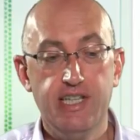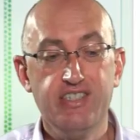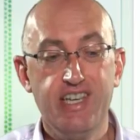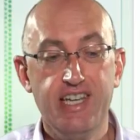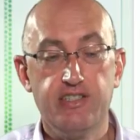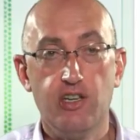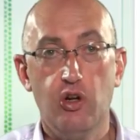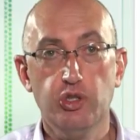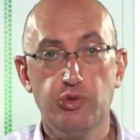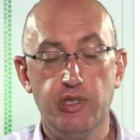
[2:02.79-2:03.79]
These kits
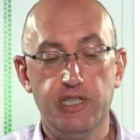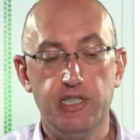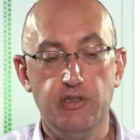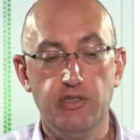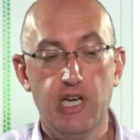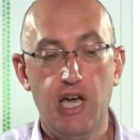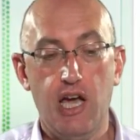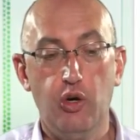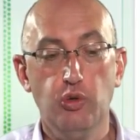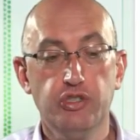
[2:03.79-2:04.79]
also include
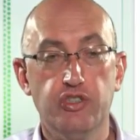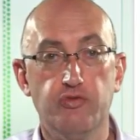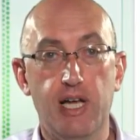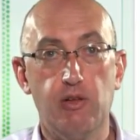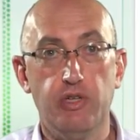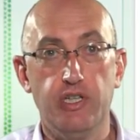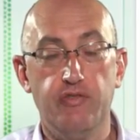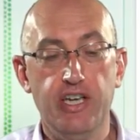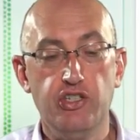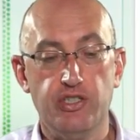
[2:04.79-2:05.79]
a host of malware
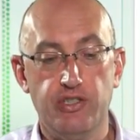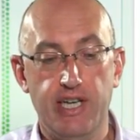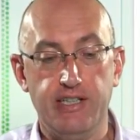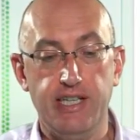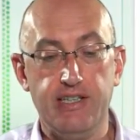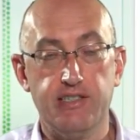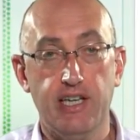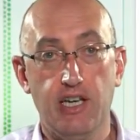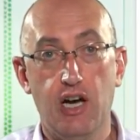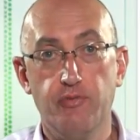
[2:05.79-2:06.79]
evasion techniques
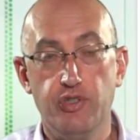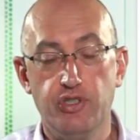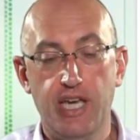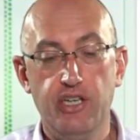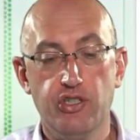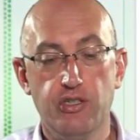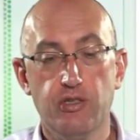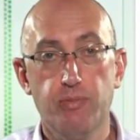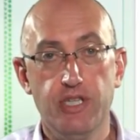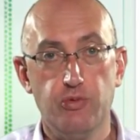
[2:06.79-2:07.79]
like obfuscation,
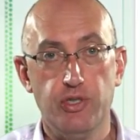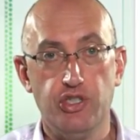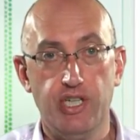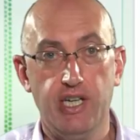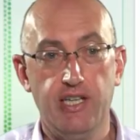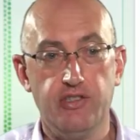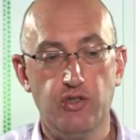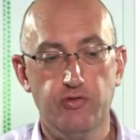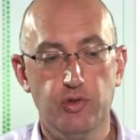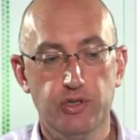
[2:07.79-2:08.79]
bit switching, and
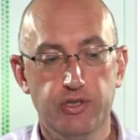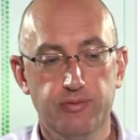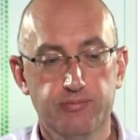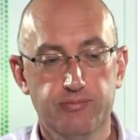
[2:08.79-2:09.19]
so forth.